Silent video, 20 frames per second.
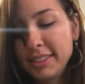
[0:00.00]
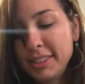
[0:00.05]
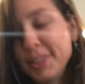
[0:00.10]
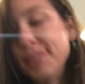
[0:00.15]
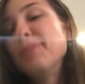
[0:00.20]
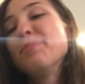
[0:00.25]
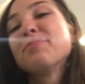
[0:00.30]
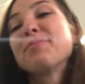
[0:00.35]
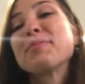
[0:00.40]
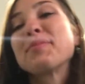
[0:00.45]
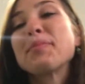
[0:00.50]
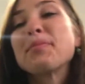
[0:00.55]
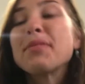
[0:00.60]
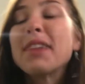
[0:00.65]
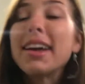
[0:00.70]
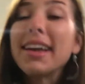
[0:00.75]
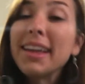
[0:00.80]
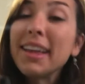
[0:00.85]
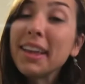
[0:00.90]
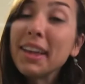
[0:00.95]
So
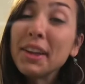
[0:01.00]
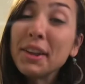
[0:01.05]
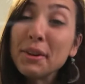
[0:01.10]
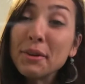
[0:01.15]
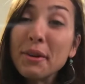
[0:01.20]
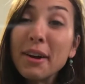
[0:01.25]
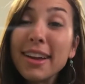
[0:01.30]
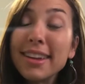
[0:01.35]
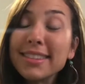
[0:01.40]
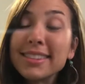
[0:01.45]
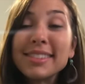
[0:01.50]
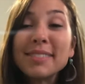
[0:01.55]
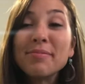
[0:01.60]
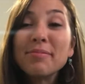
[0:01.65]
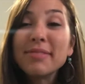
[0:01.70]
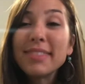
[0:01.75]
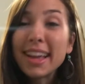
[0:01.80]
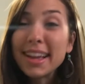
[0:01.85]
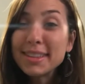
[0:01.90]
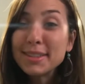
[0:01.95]
anyways,
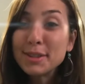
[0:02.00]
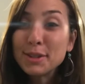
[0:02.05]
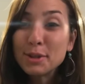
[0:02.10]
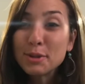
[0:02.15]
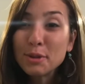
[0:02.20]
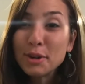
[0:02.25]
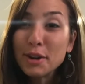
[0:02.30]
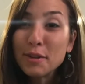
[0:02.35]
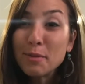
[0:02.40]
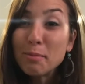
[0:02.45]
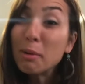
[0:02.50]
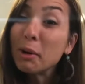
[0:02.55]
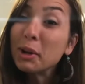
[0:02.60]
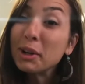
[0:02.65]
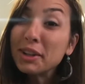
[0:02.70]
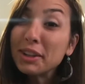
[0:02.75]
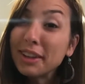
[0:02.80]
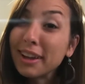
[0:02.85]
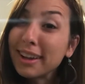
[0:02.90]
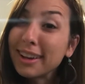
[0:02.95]
that's the story of the
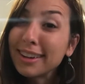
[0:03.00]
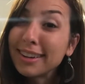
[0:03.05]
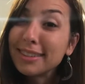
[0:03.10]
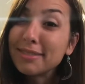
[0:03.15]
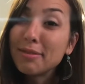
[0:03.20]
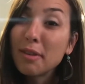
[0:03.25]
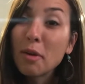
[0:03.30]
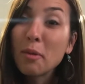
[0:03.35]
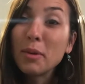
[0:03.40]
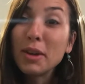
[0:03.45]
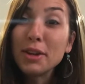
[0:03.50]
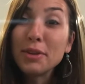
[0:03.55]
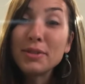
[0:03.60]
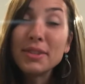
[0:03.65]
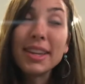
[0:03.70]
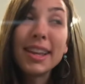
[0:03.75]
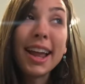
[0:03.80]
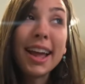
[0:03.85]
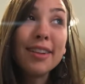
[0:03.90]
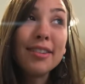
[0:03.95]
percolator. We use
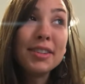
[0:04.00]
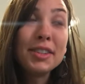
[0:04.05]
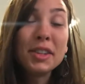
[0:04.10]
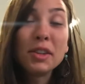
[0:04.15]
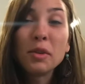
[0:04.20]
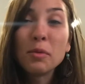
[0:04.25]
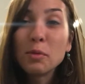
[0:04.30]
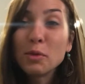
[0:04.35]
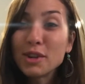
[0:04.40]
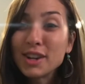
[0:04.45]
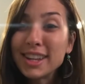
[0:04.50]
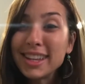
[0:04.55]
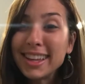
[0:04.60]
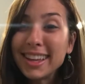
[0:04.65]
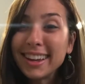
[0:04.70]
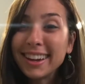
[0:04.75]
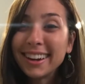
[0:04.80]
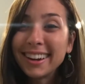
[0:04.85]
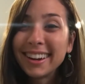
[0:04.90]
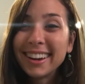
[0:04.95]
it every single morning
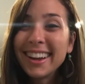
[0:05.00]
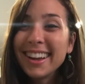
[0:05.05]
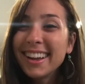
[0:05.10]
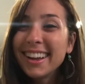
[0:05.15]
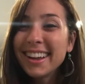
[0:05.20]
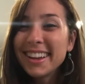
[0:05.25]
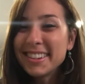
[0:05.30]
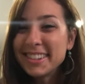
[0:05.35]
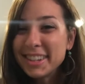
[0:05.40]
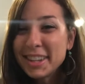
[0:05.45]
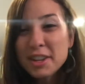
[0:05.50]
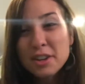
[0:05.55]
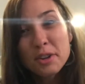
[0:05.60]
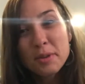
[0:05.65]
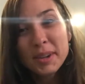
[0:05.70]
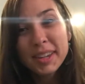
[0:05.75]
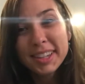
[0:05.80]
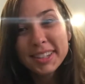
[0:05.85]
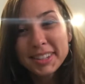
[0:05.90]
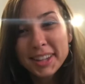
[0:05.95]
here until
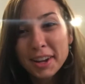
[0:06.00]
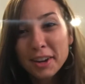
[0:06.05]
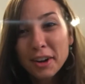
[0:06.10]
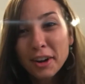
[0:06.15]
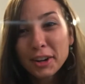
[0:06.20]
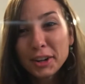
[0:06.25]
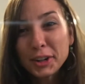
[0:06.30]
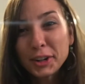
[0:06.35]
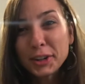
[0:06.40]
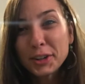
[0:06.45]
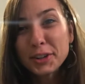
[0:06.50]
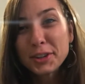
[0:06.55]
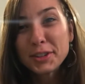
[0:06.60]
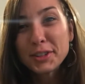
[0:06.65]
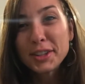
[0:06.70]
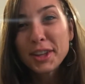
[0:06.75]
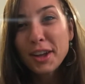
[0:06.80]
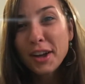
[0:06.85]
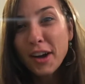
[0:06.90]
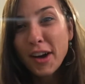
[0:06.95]
we can take our
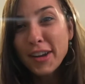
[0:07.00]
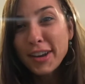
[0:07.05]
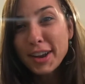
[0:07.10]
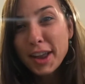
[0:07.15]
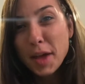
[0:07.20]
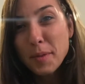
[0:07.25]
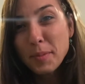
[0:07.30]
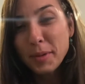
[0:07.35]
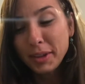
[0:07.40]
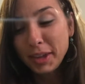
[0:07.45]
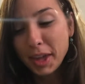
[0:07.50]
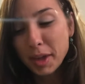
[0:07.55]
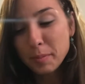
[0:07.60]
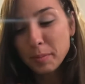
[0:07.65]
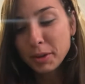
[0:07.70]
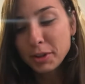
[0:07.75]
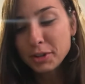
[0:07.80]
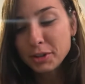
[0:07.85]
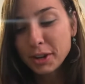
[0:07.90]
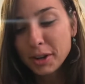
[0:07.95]
girls on an epic
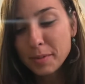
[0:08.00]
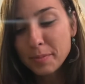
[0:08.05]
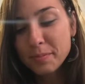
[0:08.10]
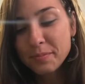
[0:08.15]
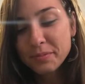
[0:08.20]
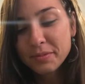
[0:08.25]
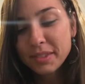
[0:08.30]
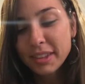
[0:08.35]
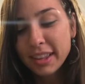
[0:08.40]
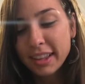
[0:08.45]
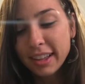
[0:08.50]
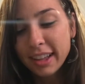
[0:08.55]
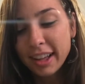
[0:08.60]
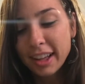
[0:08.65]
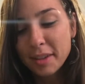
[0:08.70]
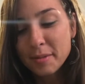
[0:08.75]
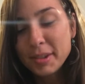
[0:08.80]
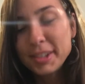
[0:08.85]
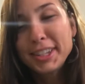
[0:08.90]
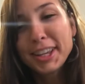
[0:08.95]
camping trip
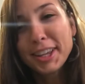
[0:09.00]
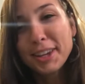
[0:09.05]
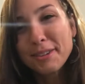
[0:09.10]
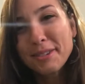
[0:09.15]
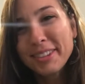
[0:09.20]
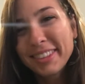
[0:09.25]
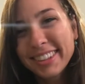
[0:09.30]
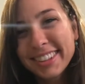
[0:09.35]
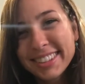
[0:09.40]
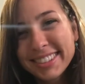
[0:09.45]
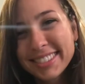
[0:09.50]
and take it with us.